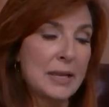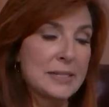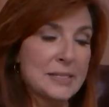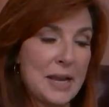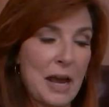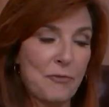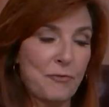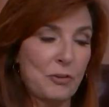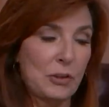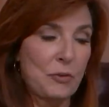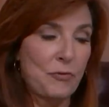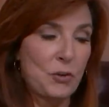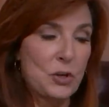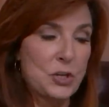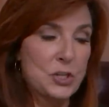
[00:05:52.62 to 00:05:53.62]
is not
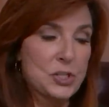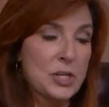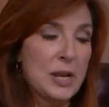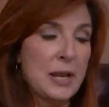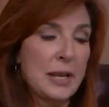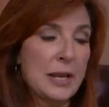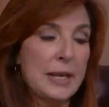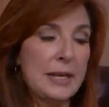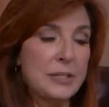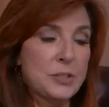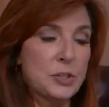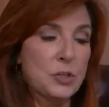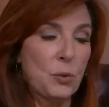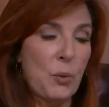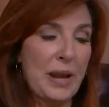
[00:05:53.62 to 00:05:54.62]
fully furnished. He
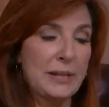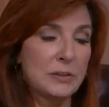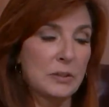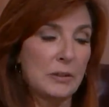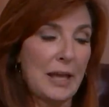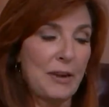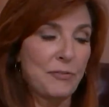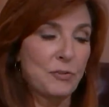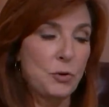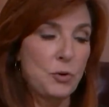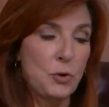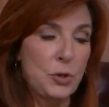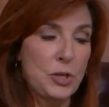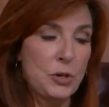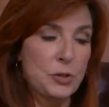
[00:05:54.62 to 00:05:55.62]
needs to wait till after
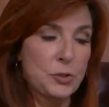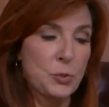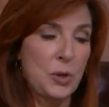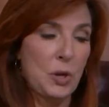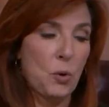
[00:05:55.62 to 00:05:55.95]
New Year to